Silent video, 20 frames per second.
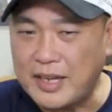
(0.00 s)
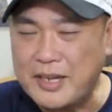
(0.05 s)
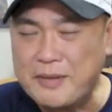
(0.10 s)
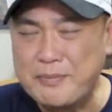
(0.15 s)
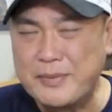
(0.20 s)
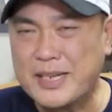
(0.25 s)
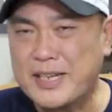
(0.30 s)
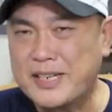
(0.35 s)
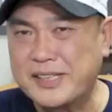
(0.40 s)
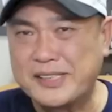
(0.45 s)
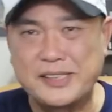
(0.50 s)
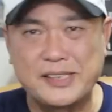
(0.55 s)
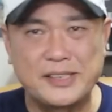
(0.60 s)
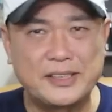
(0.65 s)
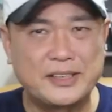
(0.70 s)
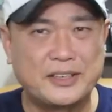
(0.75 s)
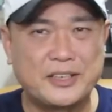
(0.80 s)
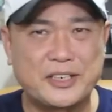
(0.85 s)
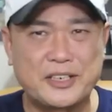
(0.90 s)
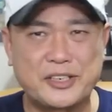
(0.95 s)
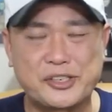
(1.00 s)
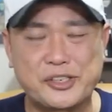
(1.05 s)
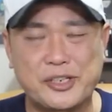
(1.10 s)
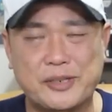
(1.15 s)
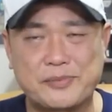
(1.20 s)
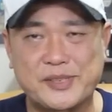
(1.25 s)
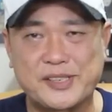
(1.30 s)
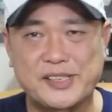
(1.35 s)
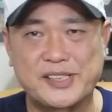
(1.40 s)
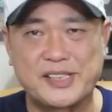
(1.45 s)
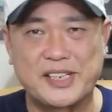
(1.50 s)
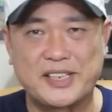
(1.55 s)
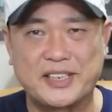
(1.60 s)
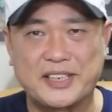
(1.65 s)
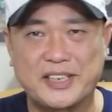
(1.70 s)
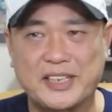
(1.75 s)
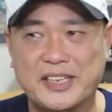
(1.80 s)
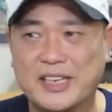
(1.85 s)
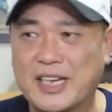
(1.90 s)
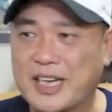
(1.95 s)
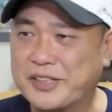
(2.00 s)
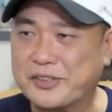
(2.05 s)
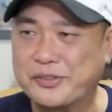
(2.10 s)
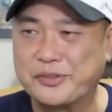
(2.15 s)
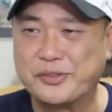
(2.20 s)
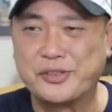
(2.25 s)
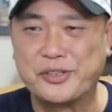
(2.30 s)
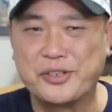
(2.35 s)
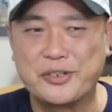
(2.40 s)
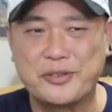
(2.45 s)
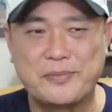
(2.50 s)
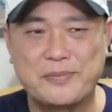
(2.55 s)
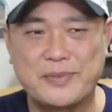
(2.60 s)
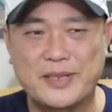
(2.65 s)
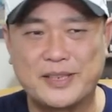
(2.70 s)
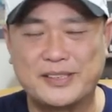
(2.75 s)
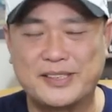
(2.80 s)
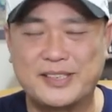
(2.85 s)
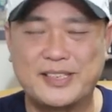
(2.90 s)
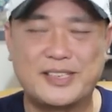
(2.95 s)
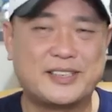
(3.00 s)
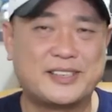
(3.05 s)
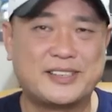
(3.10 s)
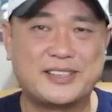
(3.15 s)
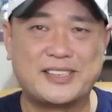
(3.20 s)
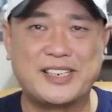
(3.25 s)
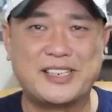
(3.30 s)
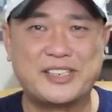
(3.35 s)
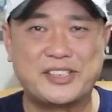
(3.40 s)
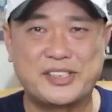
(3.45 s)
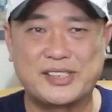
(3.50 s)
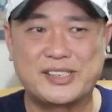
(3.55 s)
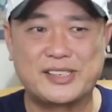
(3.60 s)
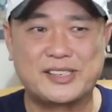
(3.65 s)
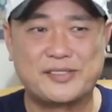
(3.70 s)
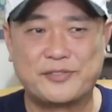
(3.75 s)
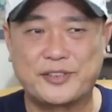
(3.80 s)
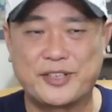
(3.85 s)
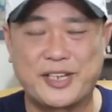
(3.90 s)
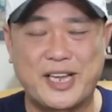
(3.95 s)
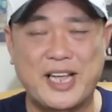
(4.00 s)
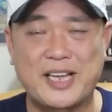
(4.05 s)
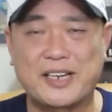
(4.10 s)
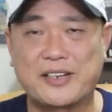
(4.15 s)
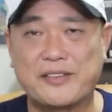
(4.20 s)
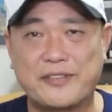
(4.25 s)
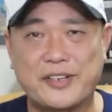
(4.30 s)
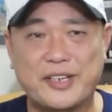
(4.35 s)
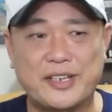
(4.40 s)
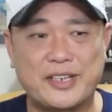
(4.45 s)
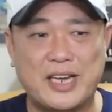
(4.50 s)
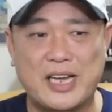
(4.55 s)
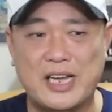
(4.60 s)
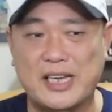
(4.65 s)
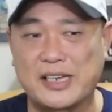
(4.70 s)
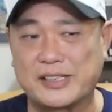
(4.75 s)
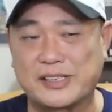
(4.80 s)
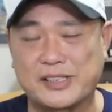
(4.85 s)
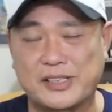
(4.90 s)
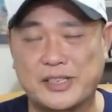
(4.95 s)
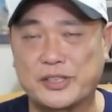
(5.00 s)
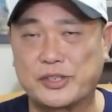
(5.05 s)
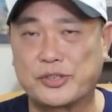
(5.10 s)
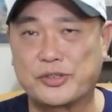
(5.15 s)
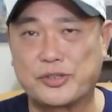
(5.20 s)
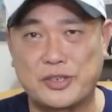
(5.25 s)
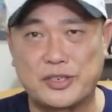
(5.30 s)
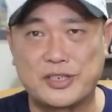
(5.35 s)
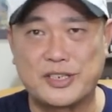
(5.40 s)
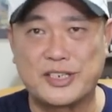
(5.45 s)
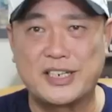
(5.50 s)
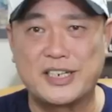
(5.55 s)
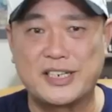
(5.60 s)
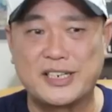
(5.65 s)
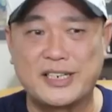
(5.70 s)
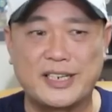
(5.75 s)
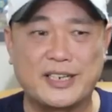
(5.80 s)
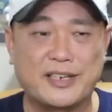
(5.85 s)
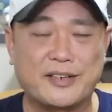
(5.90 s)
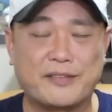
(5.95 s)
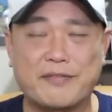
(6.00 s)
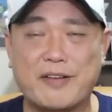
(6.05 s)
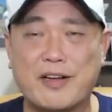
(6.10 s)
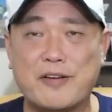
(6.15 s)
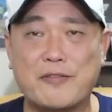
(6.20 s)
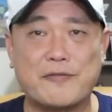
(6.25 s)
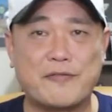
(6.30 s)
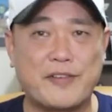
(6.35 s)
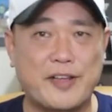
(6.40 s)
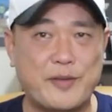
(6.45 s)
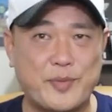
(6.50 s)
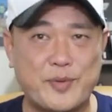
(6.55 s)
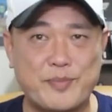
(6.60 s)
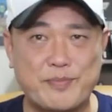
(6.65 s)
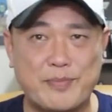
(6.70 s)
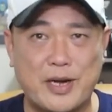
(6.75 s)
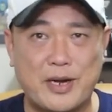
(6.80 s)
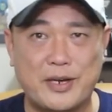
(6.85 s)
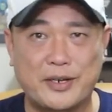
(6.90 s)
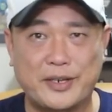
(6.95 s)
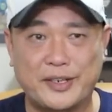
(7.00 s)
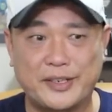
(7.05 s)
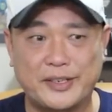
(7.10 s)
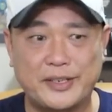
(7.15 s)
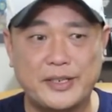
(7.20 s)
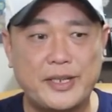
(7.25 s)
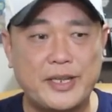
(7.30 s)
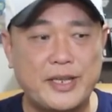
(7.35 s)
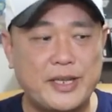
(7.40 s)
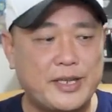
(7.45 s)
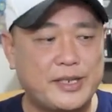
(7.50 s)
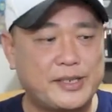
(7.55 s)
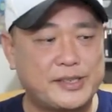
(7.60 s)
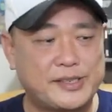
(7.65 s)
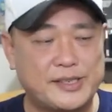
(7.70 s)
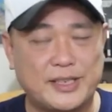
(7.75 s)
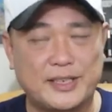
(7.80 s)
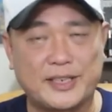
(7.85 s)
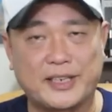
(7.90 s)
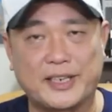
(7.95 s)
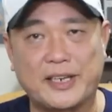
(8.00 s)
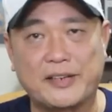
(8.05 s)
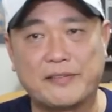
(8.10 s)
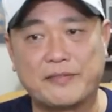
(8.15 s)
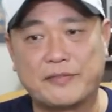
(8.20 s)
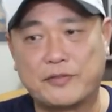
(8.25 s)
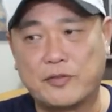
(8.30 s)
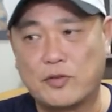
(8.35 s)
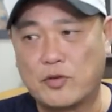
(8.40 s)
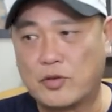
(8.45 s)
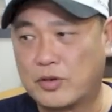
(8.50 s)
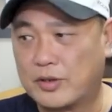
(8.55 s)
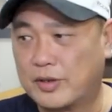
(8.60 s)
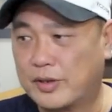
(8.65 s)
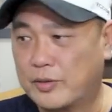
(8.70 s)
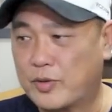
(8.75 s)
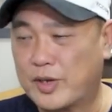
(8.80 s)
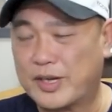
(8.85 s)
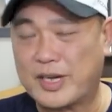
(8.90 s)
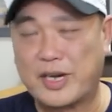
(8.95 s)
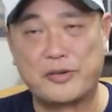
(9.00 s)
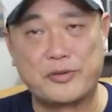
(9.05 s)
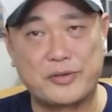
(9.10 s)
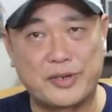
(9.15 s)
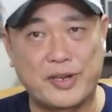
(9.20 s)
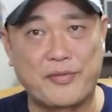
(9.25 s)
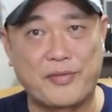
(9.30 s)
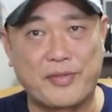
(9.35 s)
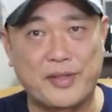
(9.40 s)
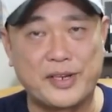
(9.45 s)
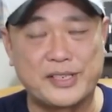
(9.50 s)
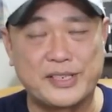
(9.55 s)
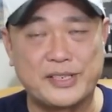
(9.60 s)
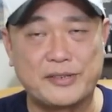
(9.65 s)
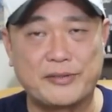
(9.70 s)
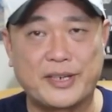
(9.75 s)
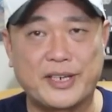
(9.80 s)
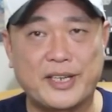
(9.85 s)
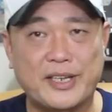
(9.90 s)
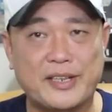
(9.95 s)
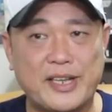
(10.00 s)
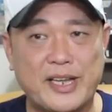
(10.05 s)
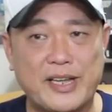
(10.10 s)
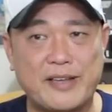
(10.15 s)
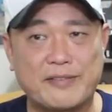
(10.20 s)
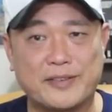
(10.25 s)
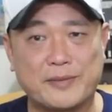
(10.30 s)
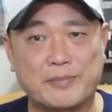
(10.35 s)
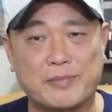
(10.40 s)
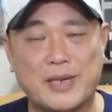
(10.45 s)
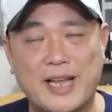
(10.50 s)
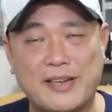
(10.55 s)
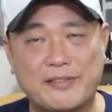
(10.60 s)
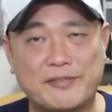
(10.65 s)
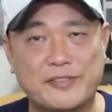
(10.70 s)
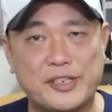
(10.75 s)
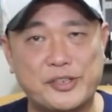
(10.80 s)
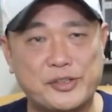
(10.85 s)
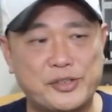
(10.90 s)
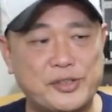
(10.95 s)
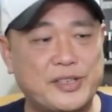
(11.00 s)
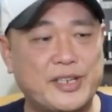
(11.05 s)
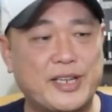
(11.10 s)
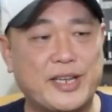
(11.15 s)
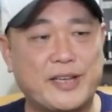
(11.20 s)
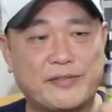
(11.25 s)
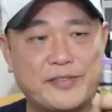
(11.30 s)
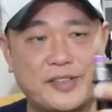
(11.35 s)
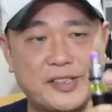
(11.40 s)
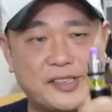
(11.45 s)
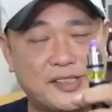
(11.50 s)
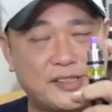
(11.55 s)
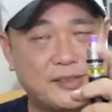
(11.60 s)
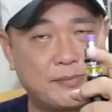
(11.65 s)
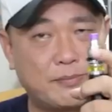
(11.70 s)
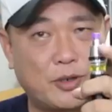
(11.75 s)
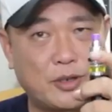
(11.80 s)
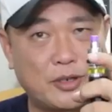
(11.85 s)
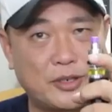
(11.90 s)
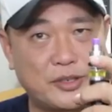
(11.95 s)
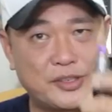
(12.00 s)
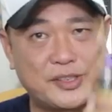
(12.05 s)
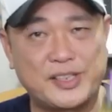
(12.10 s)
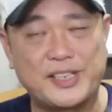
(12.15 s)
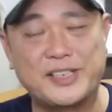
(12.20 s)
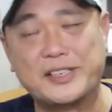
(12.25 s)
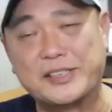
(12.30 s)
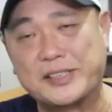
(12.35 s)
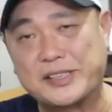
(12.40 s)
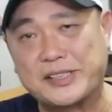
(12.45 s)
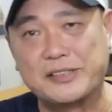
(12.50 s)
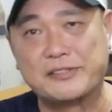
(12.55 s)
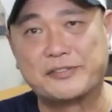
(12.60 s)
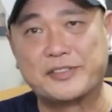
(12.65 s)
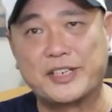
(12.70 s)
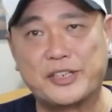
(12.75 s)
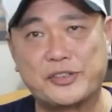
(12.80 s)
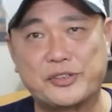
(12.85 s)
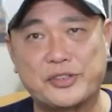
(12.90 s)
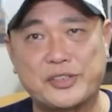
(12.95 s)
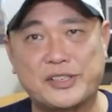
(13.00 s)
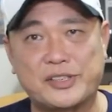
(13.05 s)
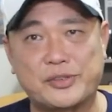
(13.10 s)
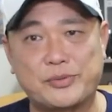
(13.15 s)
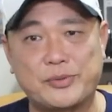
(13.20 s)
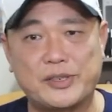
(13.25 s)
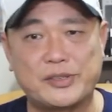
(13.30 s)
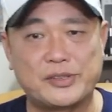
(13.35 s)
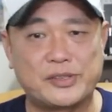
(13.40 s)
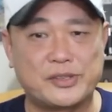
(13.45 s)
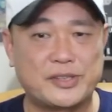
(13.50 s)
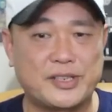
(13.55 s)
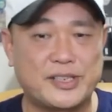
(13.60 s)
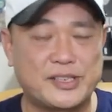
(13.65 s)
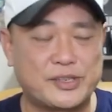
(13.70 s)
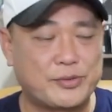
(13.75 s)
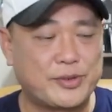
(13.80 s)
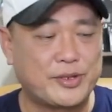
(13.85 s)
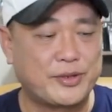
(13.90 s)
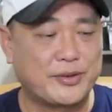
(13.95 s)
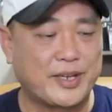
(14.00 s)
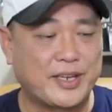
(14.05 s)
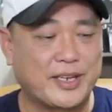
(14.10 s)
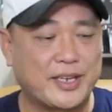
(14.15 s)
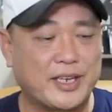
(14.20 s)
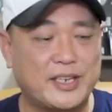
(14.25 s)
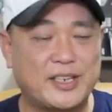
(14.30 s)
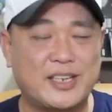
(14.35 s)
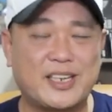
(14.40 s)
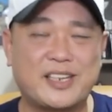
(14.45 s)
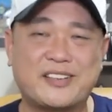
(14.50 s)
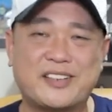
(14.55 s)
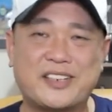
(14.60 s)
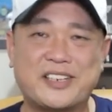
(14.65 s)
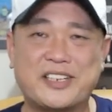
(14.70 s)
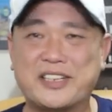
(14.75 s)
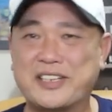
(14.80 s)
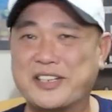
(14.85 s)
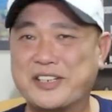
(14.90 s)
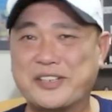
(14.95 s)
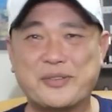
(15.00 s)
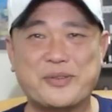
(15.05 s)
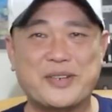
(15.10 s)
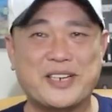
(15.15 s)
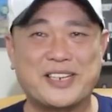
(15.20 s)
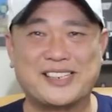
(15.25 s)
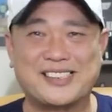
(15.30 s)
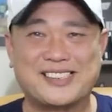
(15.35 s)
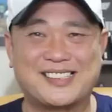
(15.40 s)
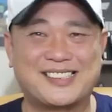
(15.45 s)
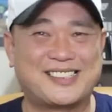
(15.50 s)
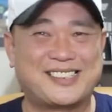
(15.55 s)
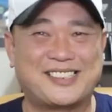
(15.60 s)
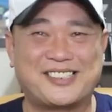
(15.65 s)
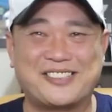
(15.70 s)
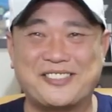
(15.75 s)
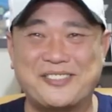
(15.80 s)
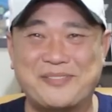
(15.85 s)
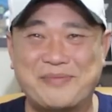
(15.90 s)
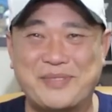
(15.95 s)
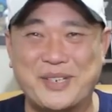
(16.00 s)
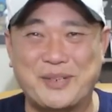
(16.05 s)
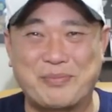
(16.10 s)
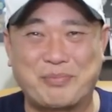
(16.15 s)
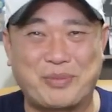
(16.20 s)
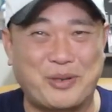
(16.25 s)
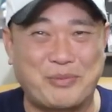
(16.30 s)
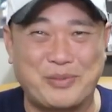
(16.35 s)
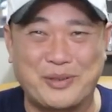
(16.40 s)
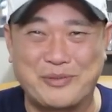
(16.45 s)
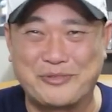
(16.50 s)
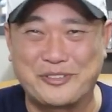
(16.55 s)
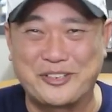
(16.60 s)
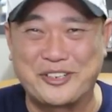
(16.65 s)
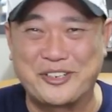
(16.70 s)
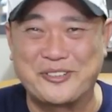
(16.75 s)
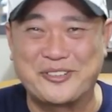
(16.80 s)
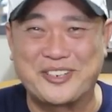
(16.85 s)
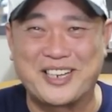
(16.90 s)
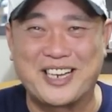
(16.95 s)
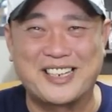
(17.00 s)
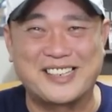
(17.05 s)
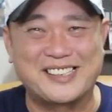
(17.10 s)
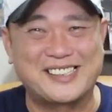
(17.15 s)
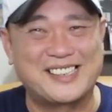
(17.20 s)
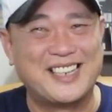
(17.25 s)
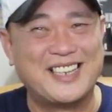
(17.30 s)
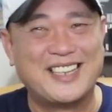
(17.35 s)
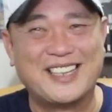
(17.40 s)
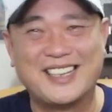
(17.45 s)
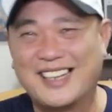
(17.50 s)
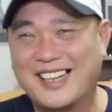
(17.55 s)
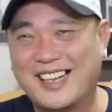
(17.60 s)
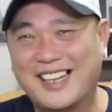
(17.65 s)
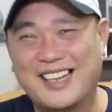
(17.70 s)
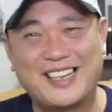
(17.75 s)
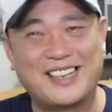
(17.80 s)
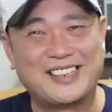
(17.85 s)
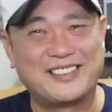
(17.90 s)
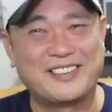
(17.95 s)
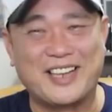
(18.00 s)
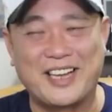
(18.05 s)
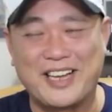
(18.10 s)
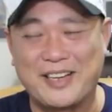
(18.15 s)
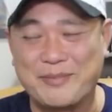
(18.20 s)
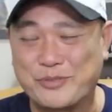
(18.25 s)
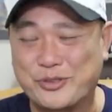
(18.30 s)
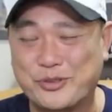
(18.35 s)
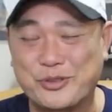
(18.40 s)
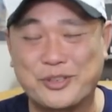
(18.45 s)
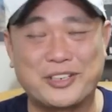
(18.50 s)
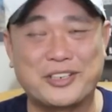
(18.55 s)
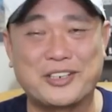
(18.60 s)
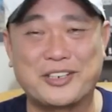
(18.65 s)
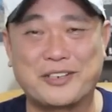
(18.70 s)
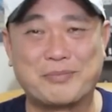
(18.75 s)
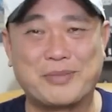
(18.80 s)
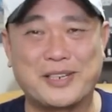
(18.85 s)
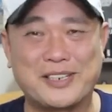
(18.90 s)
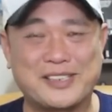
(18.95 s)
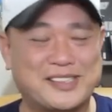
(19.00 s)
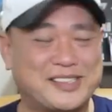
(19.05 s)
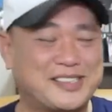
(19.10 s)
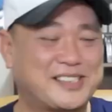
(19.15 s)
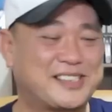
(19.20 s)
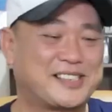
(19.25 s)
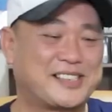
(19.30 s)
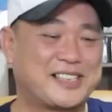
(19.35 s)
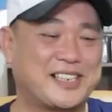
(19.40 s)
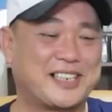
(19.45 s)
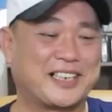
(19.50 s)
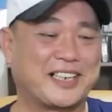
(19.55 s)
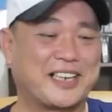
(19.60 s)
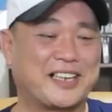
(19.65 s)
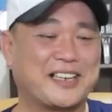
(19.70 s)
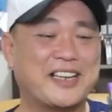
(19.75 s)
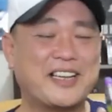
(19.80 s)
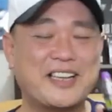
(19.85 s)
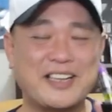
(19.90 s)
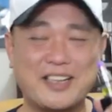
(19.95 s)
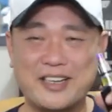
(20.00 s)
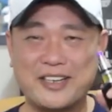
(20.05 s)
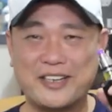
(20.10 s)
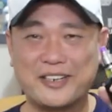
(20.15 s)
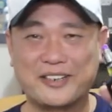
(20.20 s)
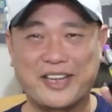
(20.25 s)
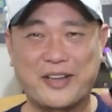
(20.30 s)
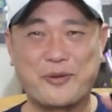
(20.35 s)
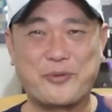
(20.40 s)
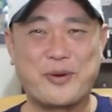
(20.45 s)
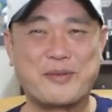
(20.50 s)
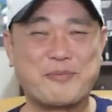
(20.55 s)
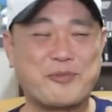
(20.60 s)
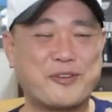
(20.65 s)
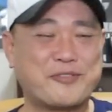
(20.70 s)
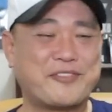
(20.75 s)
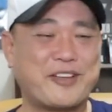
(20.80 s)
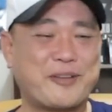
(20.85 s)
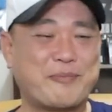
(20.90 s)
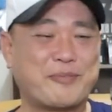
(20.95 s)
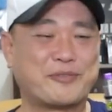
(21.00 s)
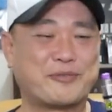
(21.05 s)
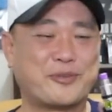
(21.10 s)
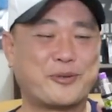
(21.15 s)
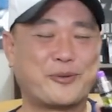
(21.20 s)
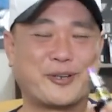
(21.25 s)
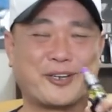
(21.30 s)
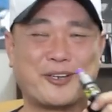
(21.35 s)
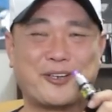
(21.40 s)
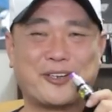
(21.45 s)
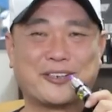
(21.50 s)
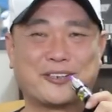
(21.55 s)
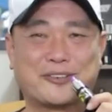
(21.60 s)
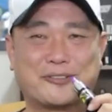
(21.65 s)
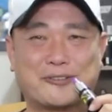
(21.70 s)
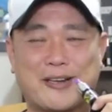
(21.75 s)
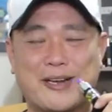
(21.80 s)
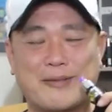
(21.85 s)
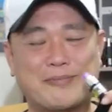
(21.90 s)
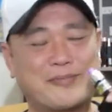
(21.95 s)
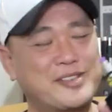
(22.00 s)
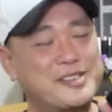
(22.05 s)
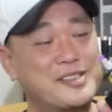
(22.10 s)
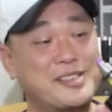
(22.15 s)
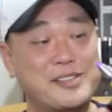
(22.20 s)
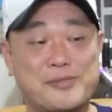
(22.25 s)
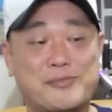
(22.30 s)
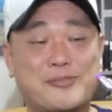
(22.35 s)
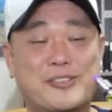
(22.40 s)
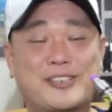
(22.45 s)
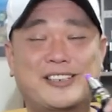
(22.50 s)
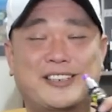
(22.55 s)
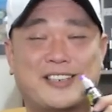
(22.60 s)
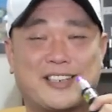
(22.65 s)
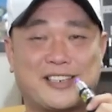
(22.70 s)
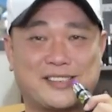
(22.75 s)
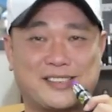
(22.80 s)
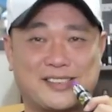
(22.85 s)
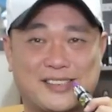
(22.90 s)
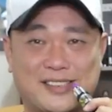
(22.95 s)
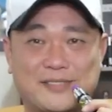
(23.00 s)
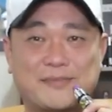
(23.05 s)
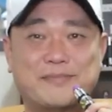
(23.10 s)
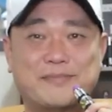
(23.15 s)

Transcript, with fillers: In Malaysia, a lot of shops are selling it, I do know, but the other day, just for the heck of it, I searched online and I found Vape Empire selling it for 130 ringgit. They have the black version, they have this polished stainless steel version as well, so that's where you can get it. I think in the US shouldn't be a problem for you guys. I'm sure a lot of places are selling it. Okay, one more vape before we call it a wrap. This is really nice.